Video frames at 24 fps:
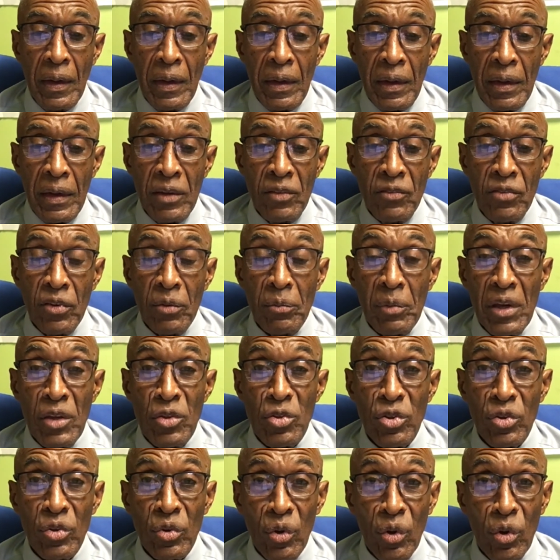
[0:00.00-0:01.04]

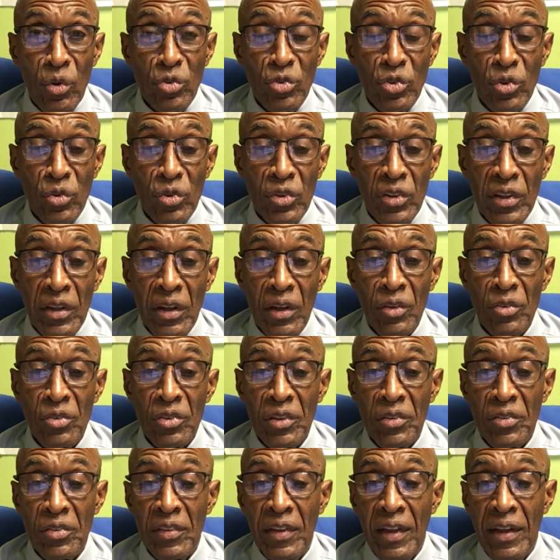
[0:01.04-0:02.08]
Information also tells
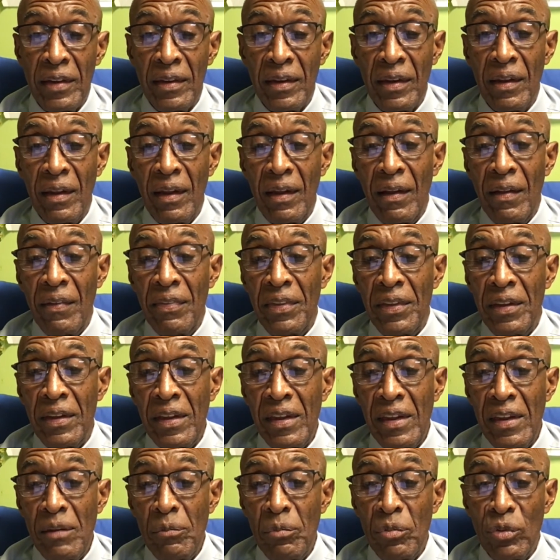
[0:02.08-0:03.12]
us that the
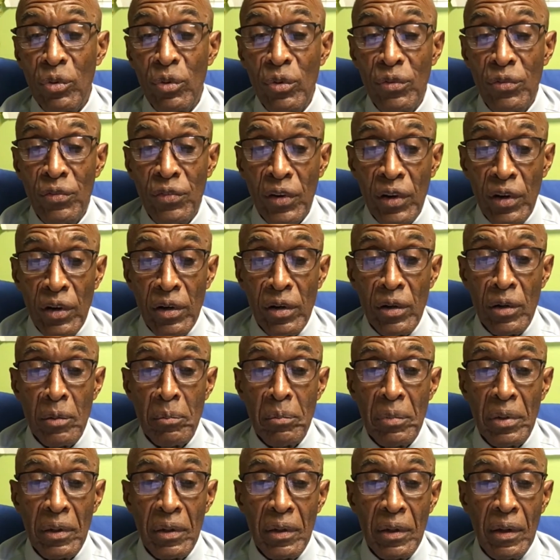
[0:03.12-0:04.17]
Hebrew
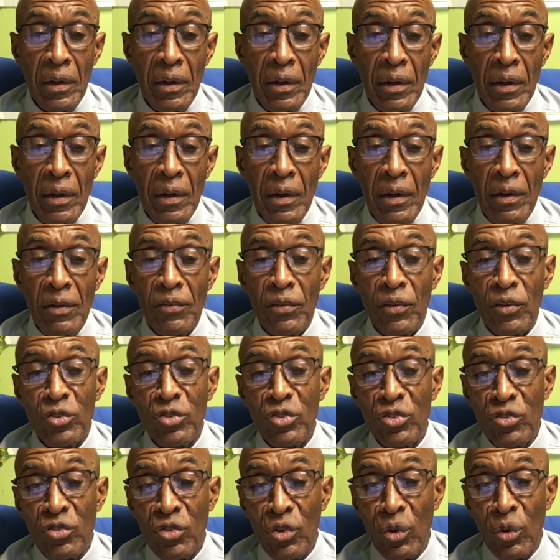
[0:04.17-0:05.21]
verb for
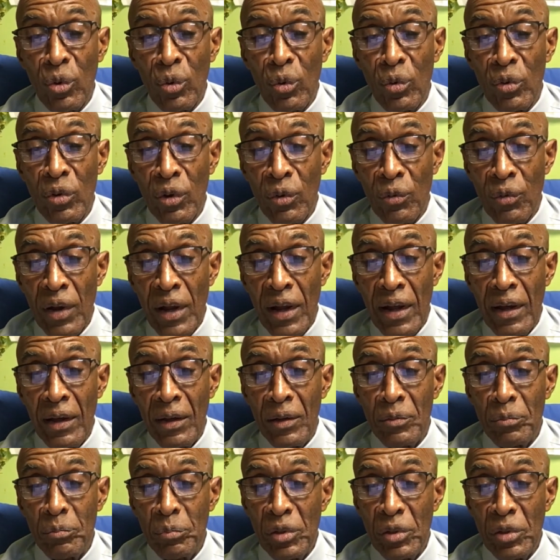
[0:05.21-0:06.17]
strolled around